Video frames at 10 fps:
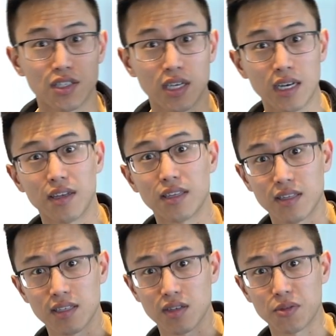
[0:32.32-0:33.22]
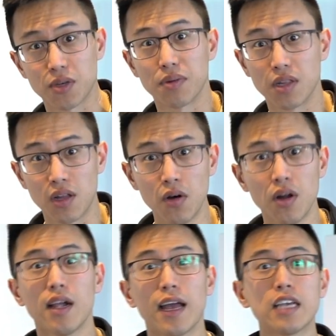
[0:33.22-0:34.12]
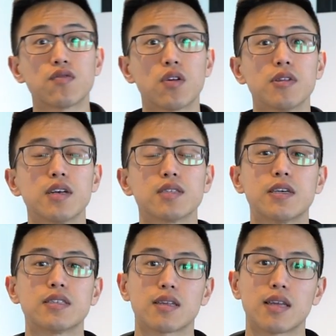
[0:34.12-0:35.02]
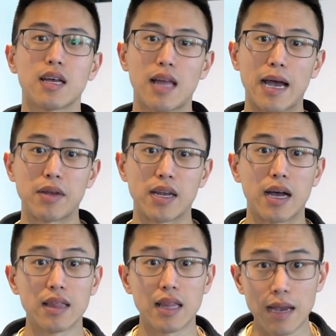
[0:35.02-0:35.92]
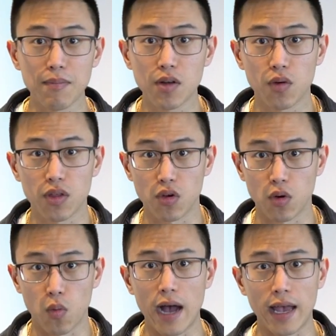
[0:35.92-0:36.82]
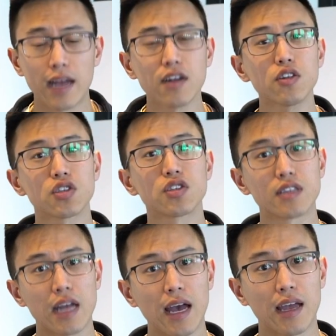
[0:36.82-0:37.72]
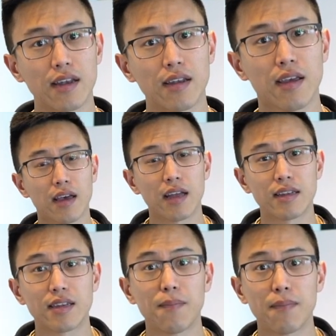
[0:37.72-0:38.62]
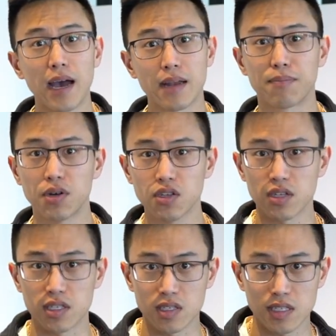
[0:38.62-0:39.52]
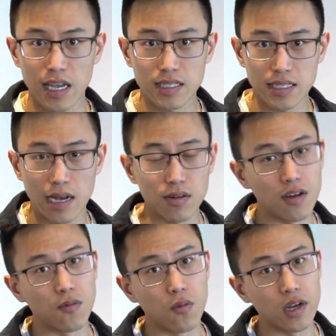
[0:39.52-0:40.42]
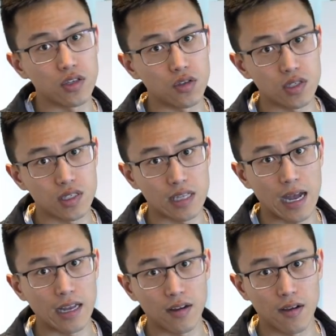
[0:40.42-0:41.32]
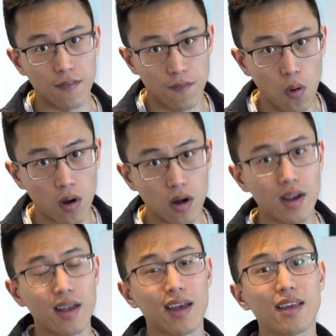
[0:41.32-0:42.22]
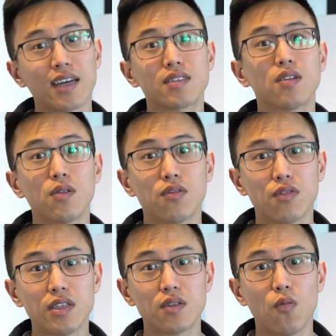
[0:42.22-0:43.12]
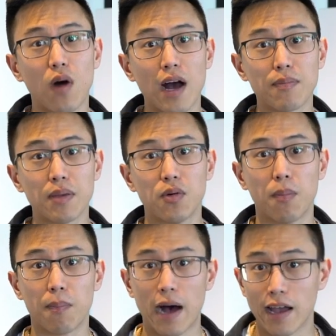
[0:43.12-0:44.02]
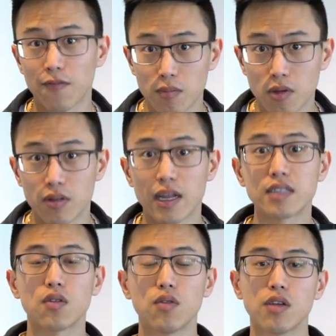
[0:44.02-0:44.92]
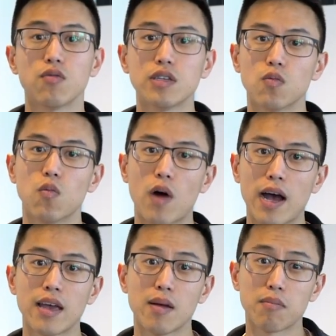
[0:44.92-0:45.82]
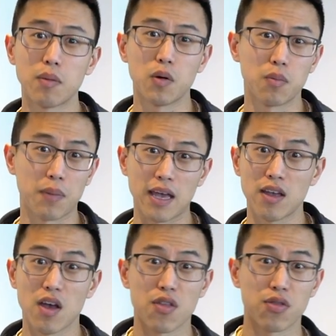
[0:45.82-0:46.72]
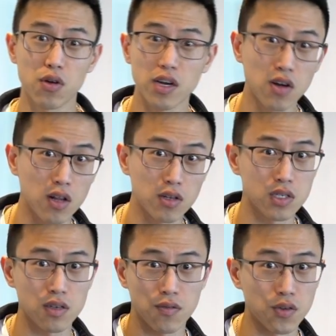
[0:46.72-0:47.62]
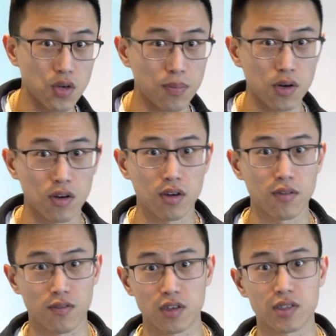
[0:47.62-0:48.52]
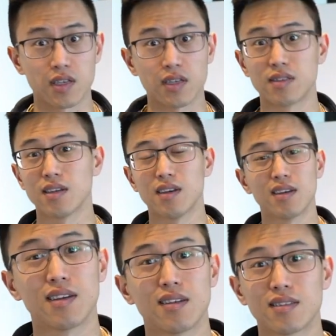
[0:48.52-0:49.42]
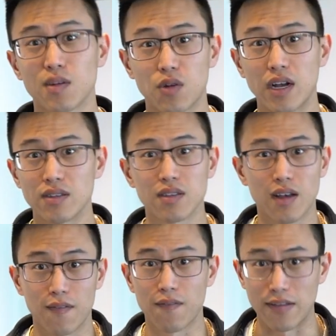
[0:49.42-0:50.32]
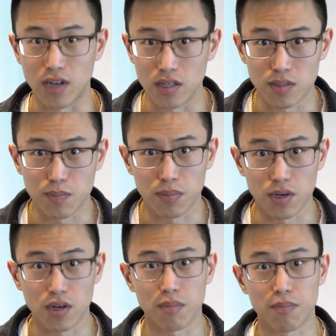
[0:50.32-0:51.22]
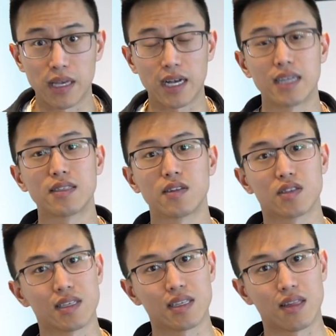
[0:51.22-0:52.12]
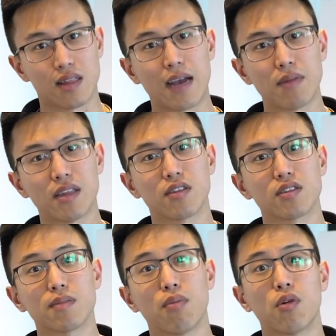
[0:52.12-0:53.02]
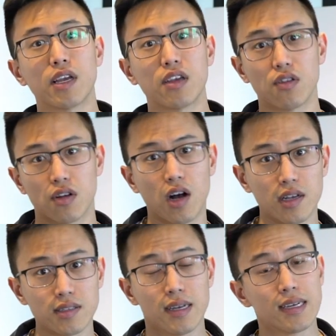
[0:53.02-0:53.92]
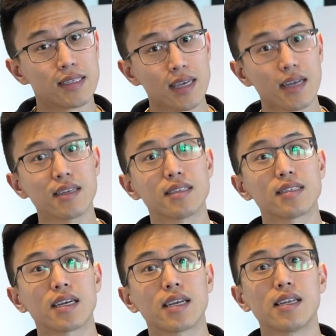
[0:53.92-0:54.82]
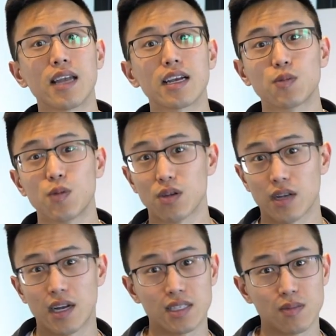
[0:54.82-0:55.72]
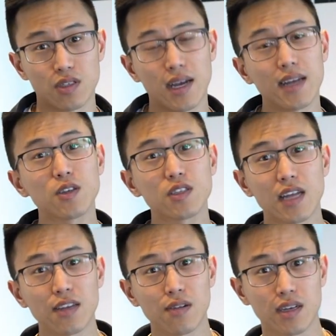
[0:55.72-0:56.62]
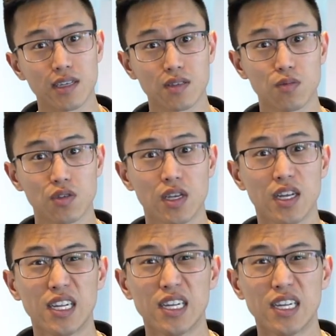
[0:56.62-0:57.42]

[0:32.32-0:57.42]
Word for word: Check out in the description below. ACE formula is basically alignment, alignment with your why. Understand and demand, put the stake down of what you stand for. And that's the only reason why people buy from you. That's the only reason why people pay $30 for your burger versus somewhere else $5 per burger because there's this alignment, they're supporting your cause. Second is to connect with your customers, understand your customers